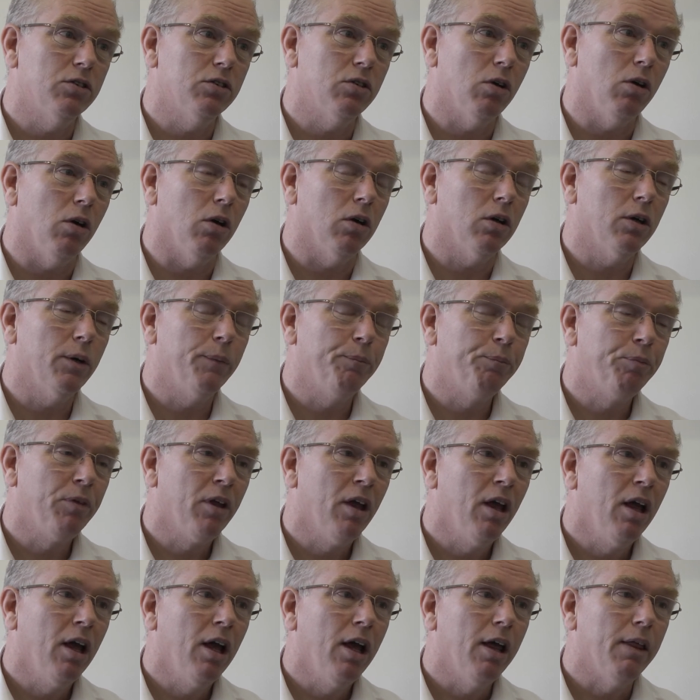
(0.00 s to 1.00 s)
stock.
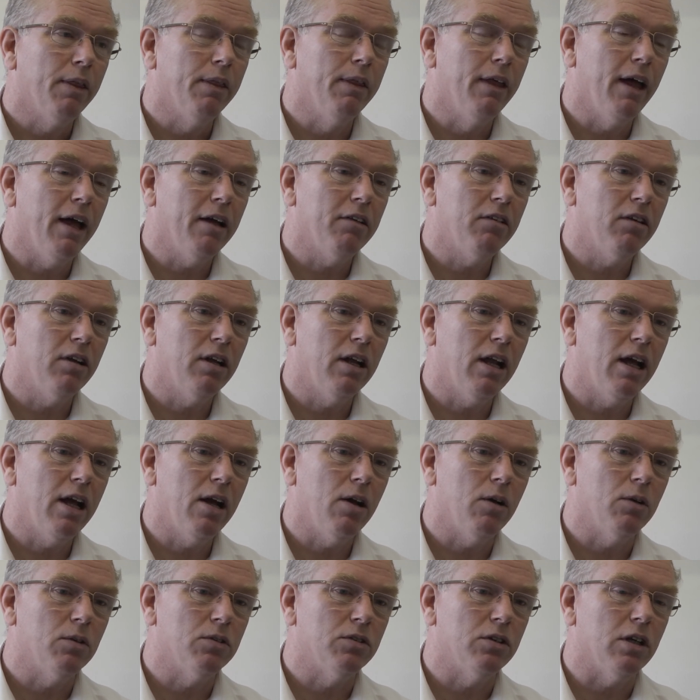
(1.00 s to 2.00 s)
That
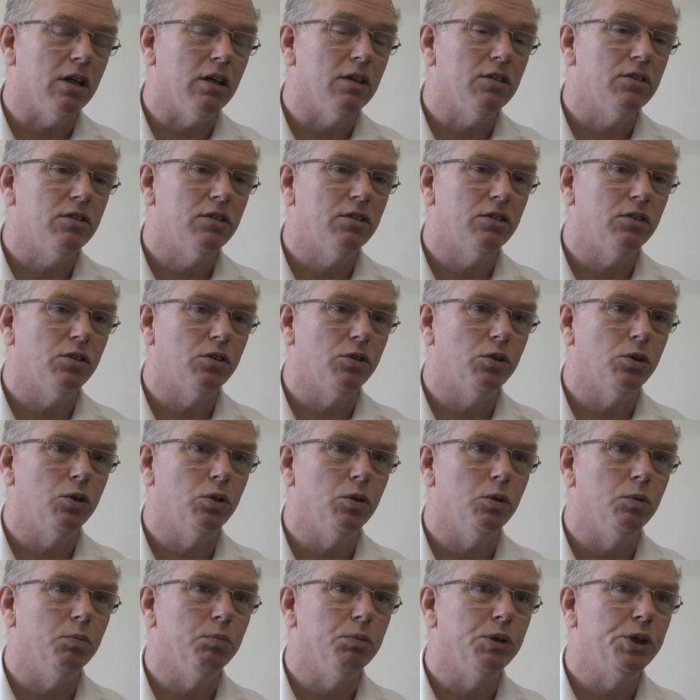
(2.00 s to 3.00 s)
allows us
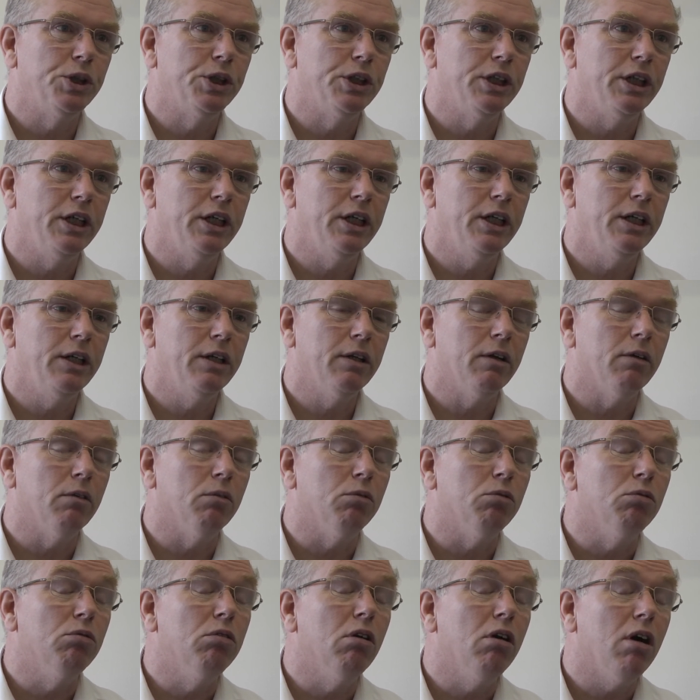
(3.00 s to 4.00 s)
to machine
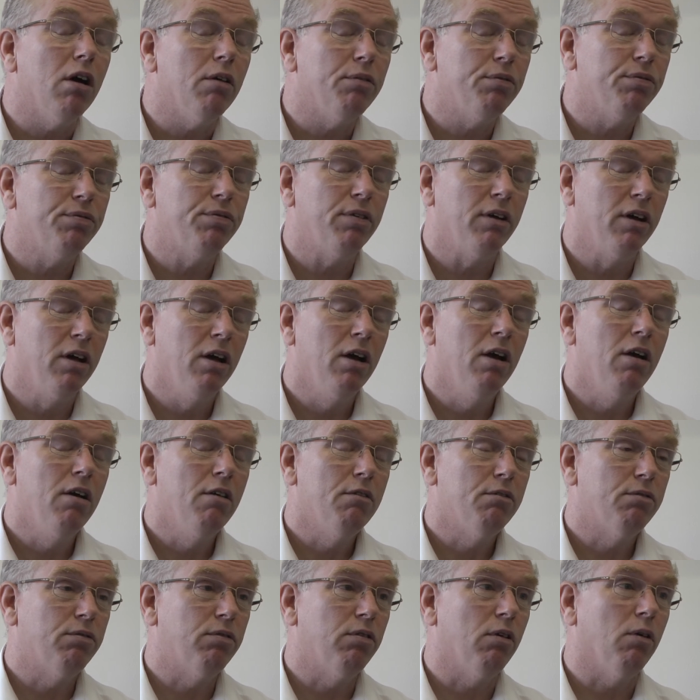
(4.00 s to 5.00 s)
rough
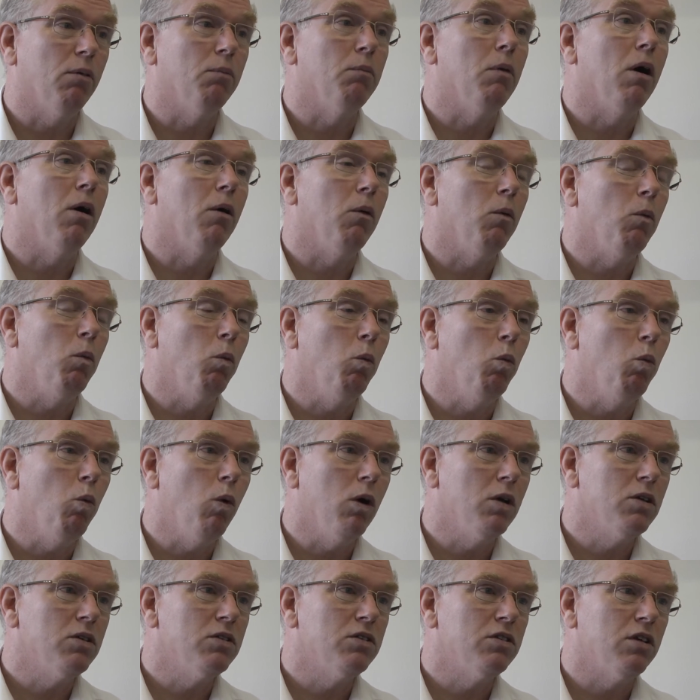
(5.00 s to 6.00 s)
from
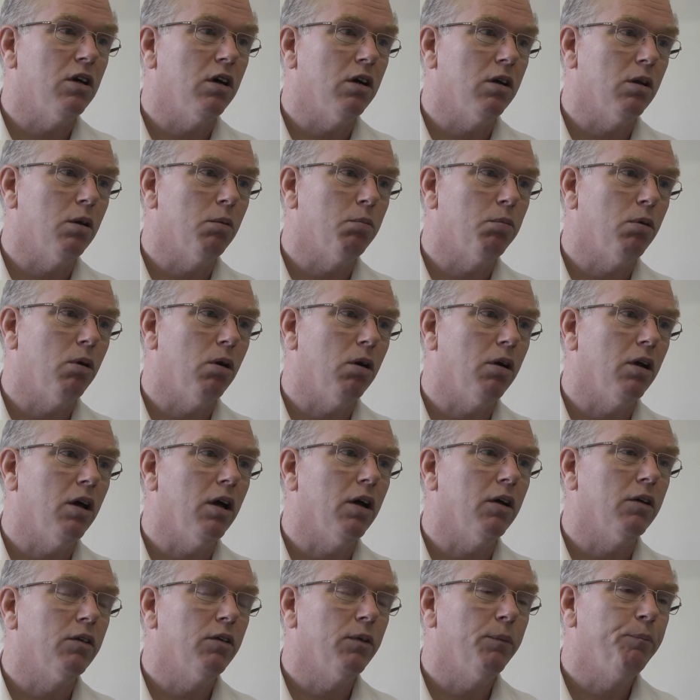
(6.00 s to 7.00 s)
one side of the
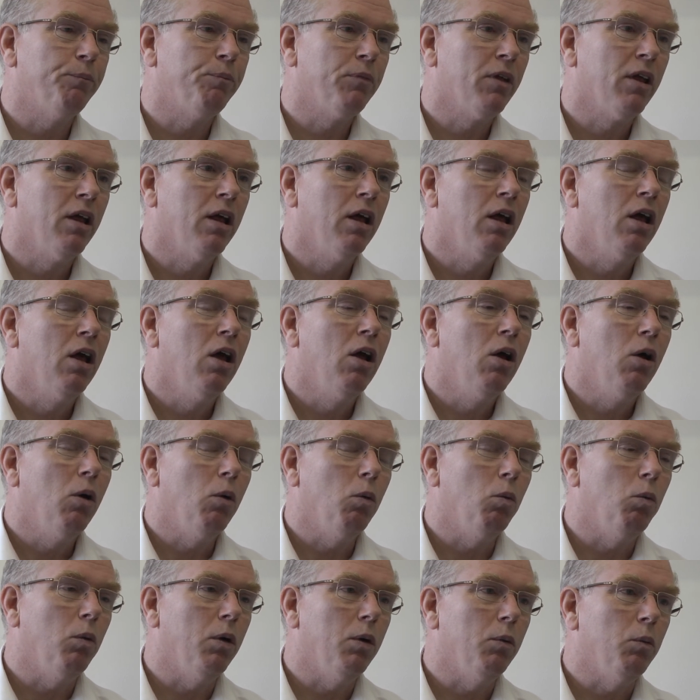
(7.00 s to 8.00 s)
product.
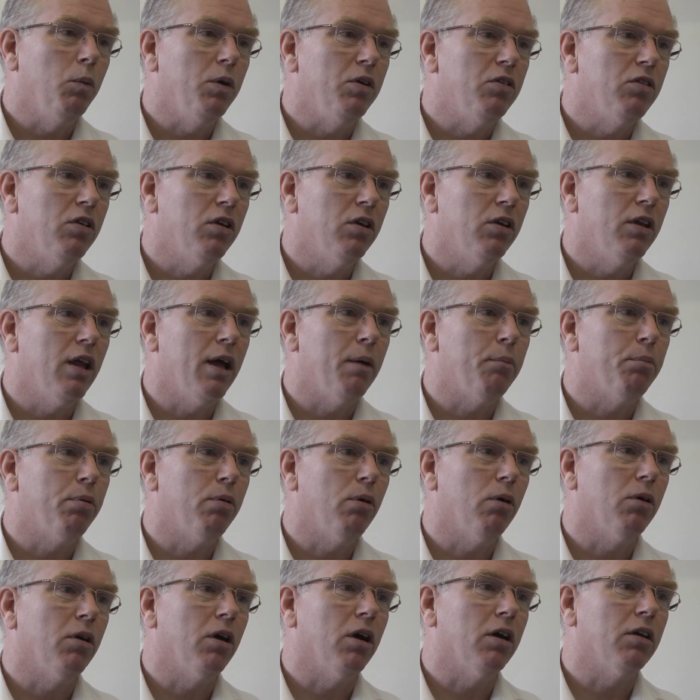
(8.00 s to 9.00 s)
When we turn that
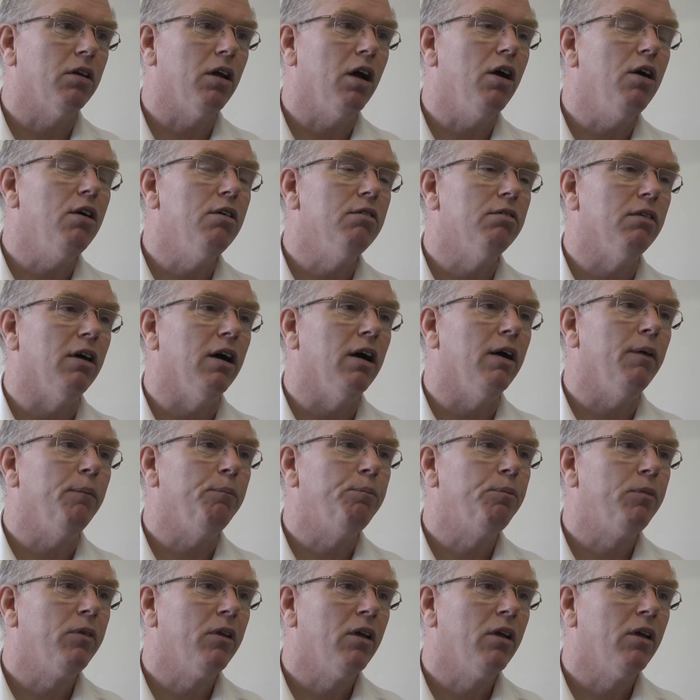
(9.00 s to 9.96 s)
product over,